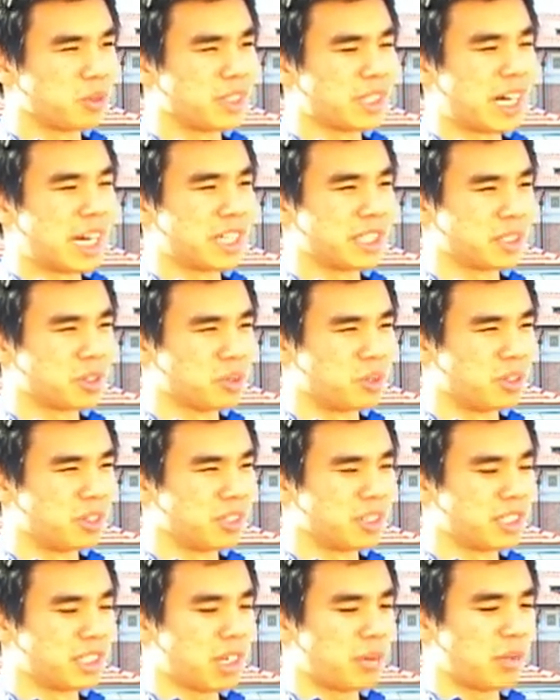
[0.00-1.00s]
went to high school
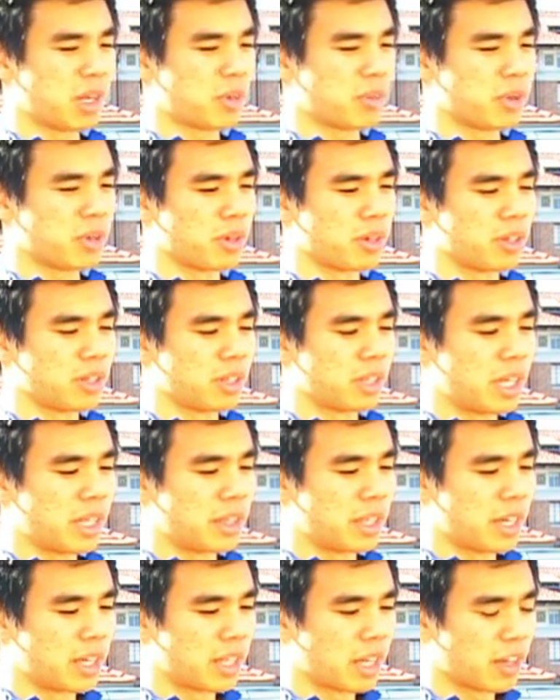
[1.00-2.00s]
in the same neighborhood,
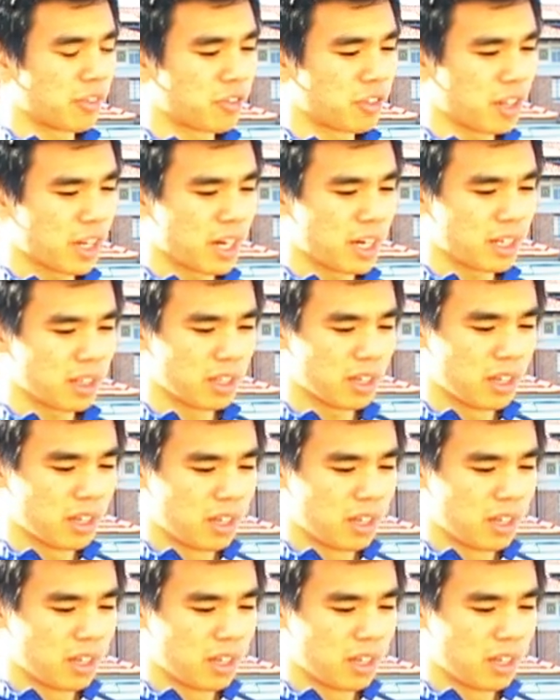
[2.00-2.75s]
and then after that,